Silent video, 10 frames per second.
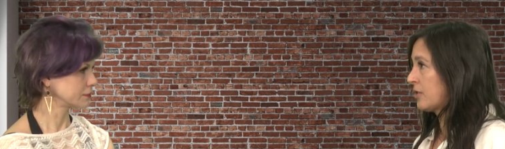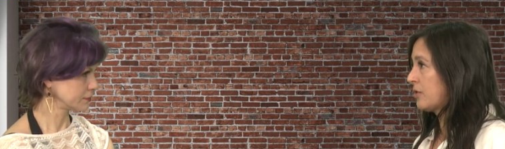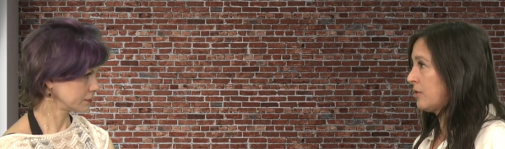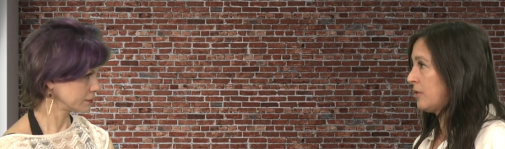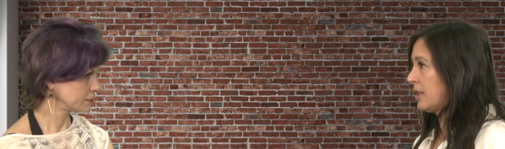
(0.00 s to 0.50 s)

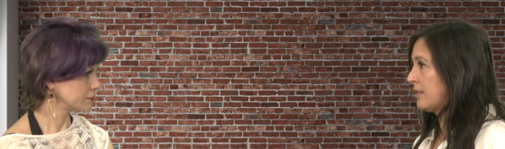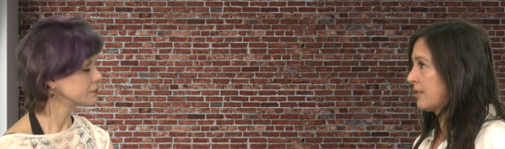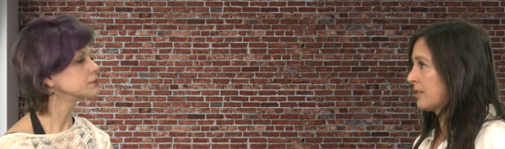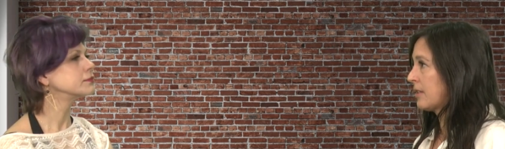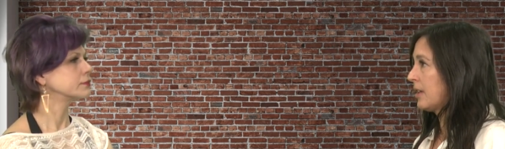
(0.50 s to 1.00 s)

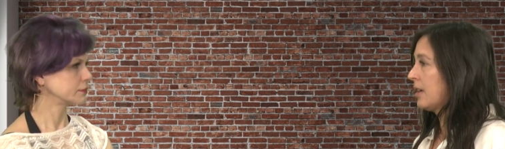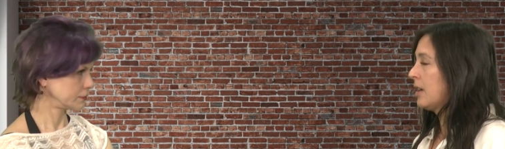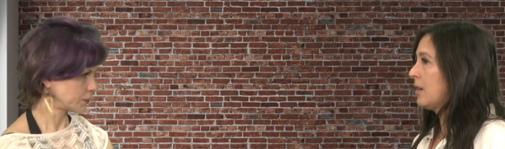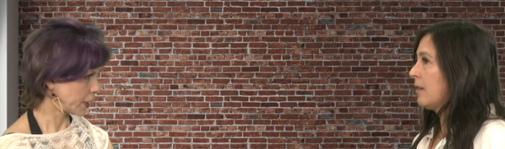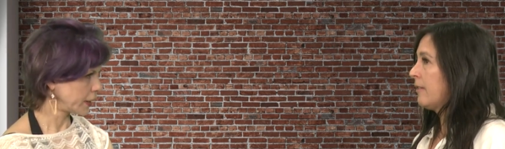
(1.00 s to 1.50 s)
Speaker 1: students.
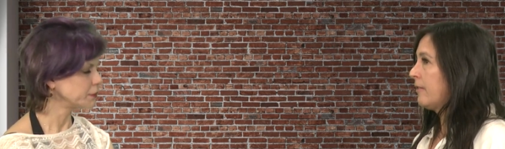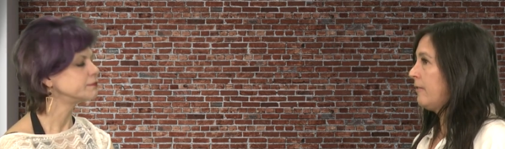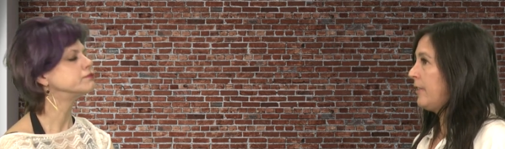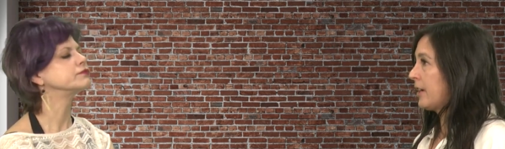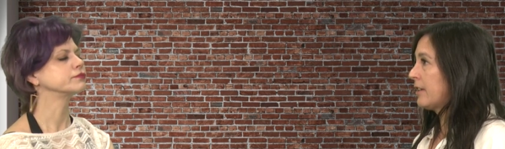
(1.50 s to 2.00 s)
Right.
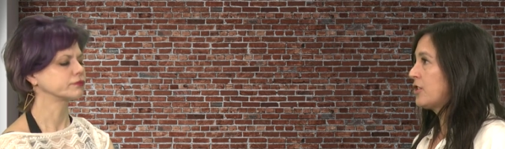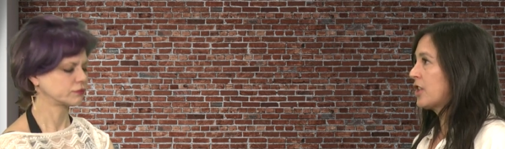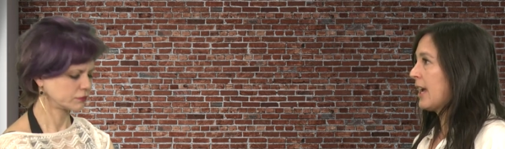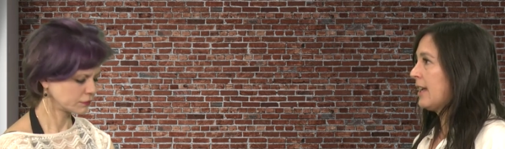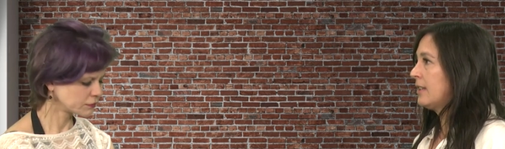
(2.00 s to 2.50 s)
Very
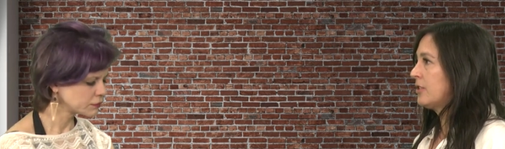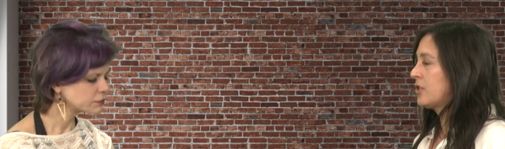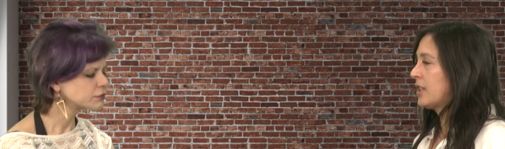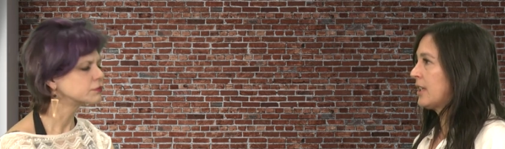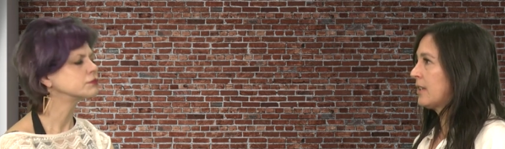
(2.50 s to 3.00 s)

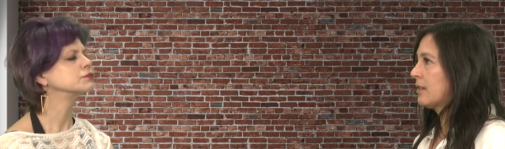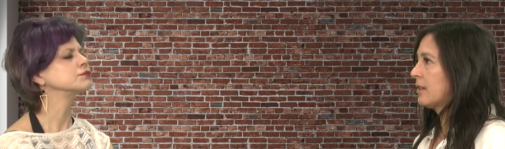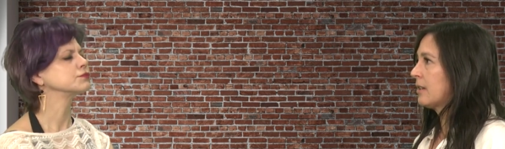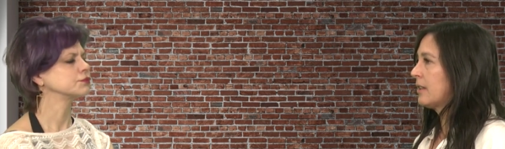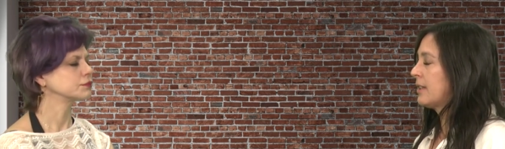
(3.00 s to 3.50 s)
challenging.
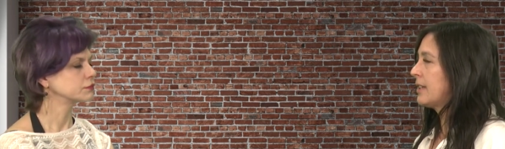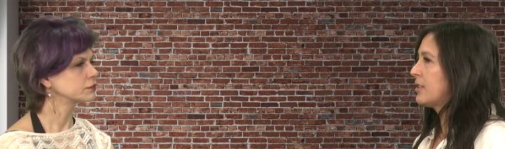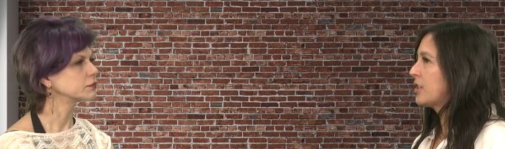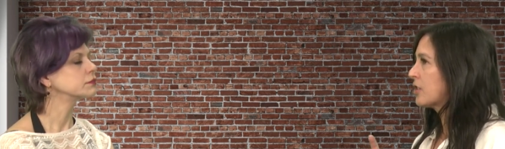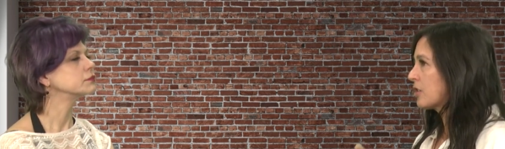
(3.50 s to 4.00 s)
The
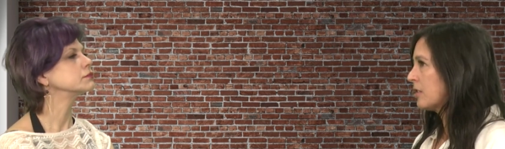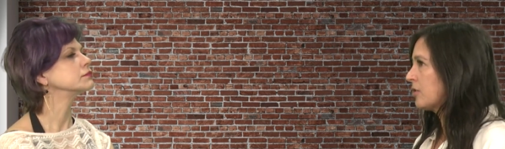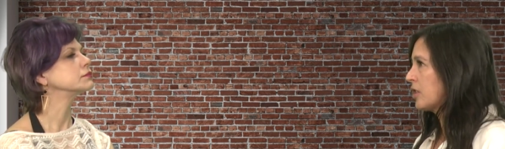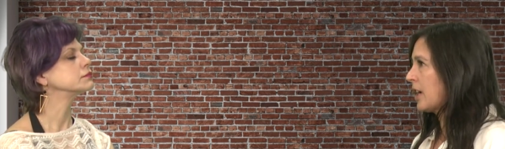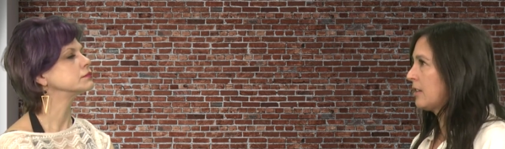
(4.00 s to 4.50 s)

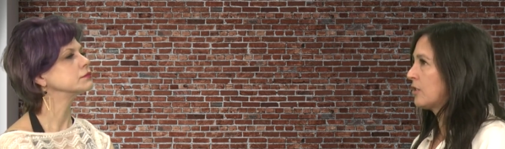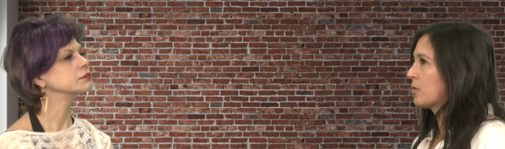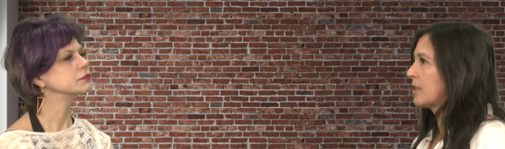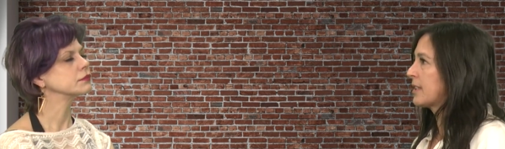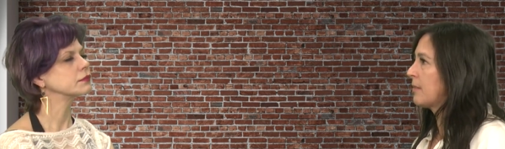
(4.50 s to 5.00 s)
additional
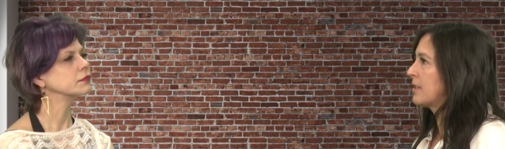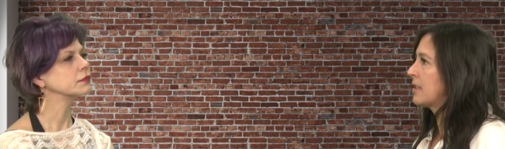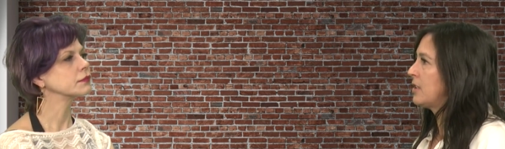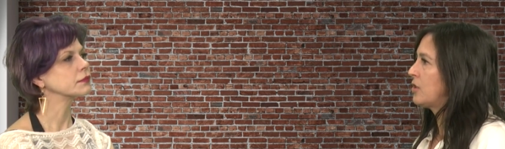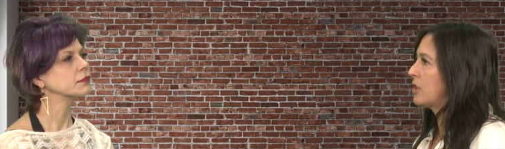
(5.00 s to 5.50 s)
challenge was I was
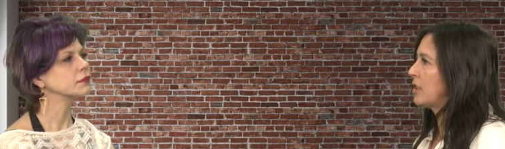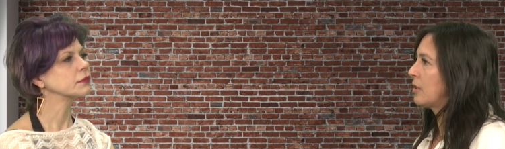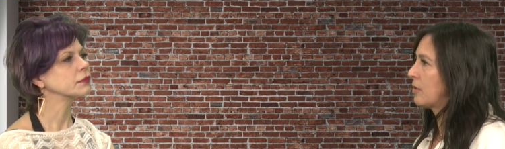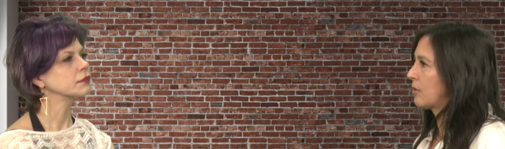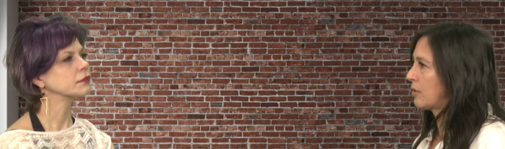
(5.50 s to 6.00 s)

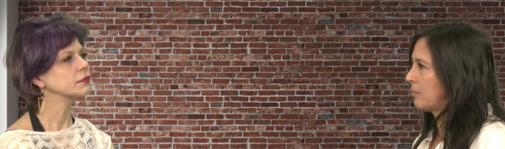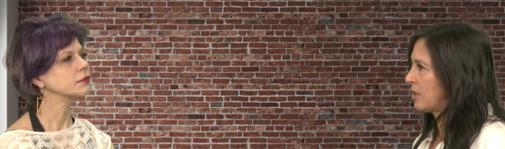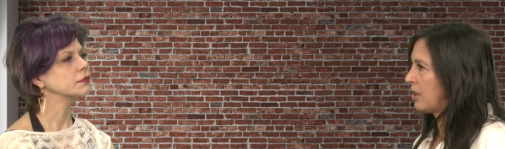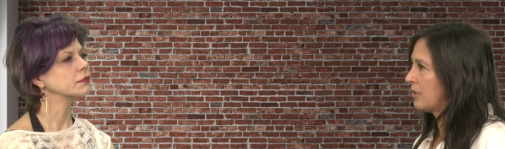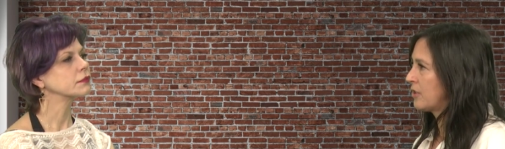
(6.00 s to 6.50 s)
teaching
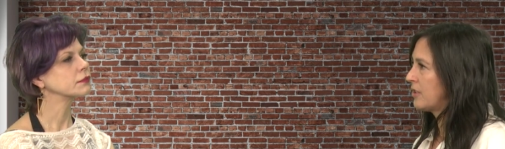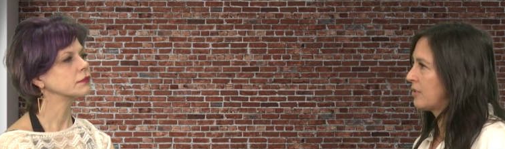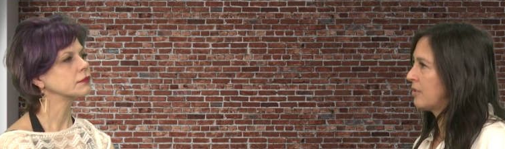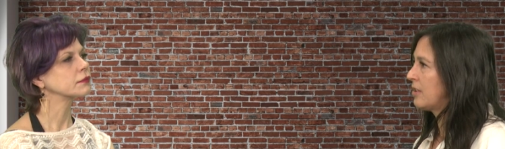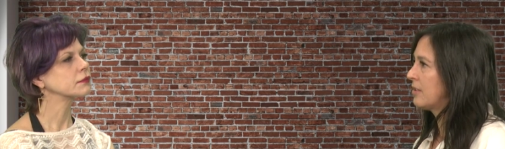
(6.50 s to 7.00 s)
criminology
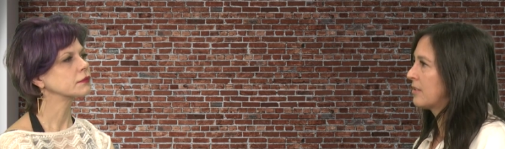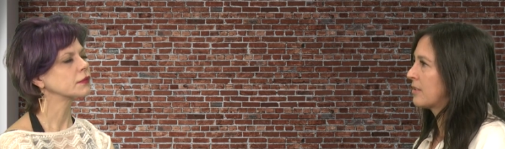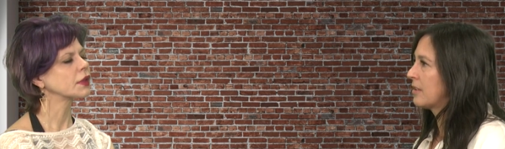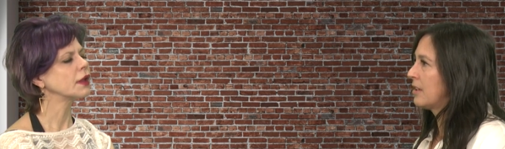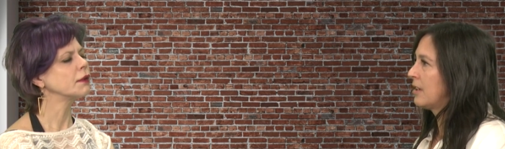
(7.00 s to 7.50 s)

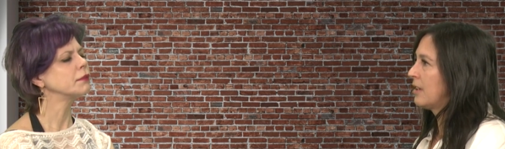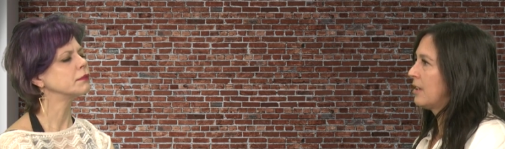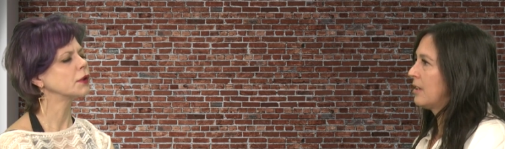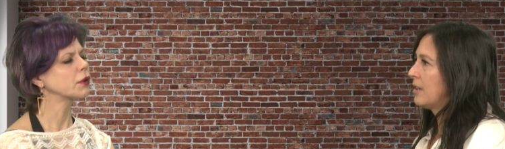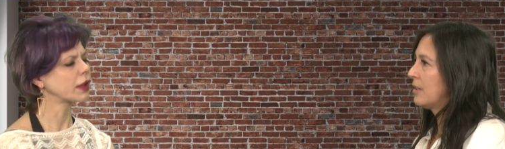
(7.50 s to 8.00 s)
students, yep.
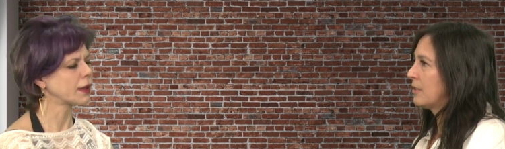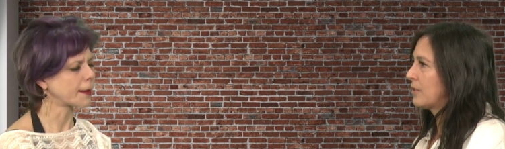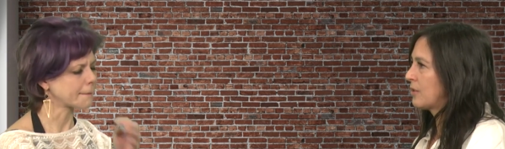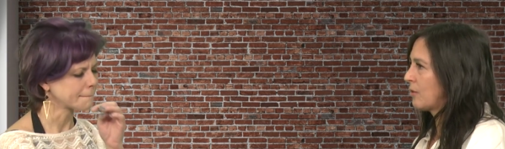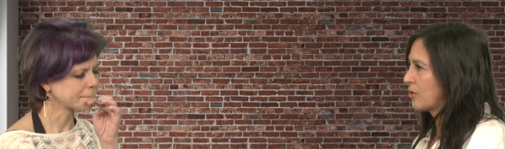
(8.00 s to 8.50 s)

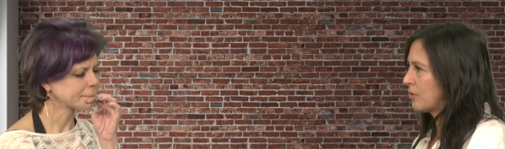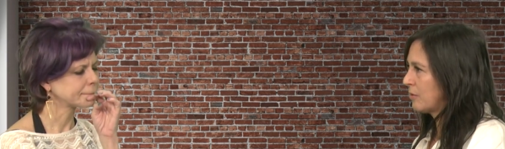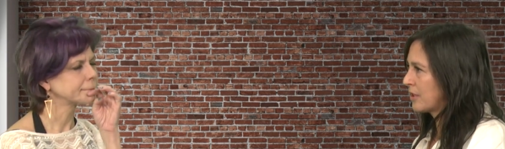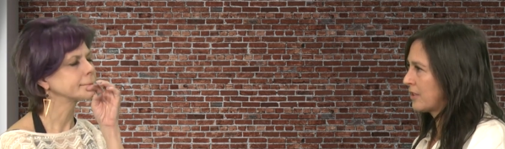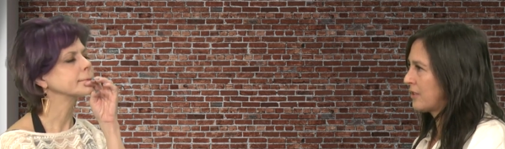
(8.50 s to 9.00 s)
okay.
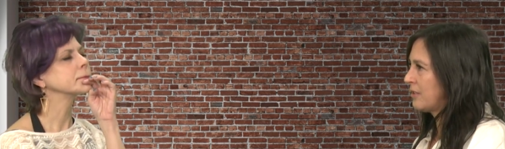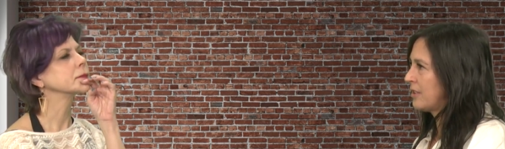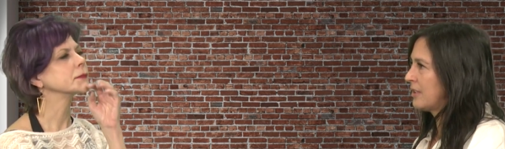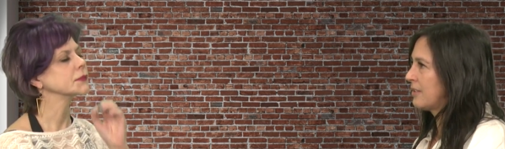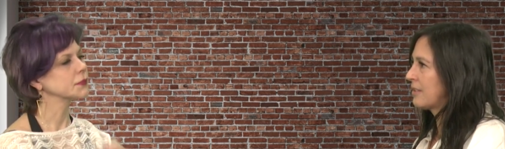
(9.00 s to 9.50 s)
social work
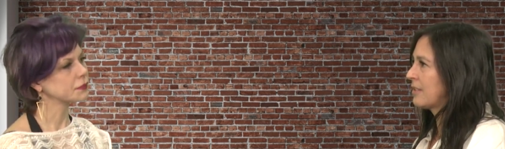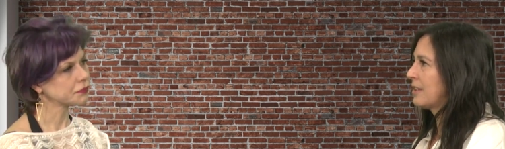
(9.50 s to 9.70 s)
students,